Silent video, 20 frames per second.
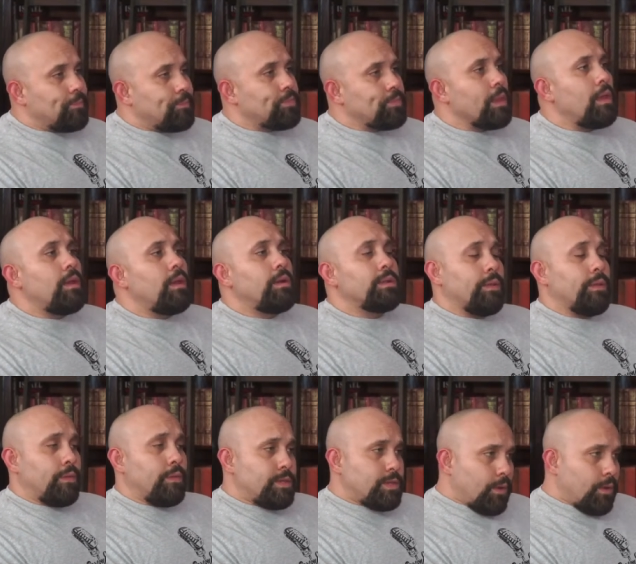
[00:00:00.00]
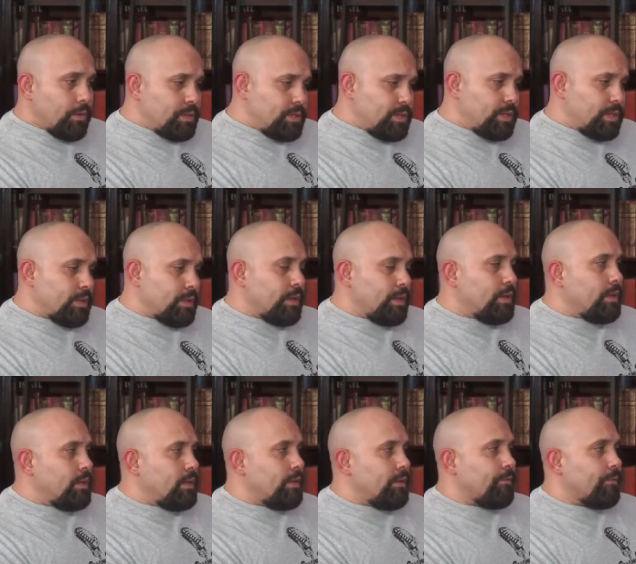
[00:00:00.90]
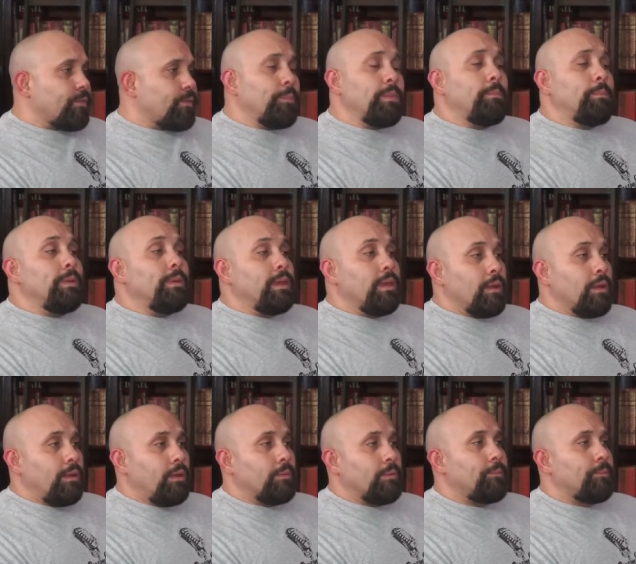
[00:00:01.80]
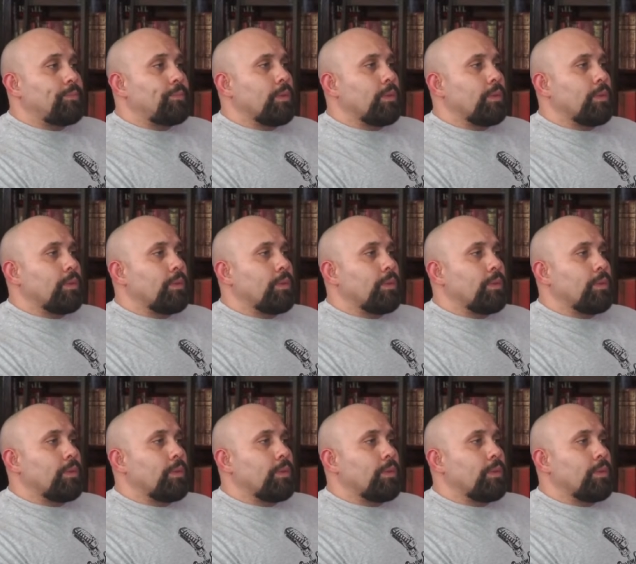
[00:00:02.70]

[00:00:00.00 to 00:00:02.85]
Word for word: Mm-hmm. So the church, from the beginning,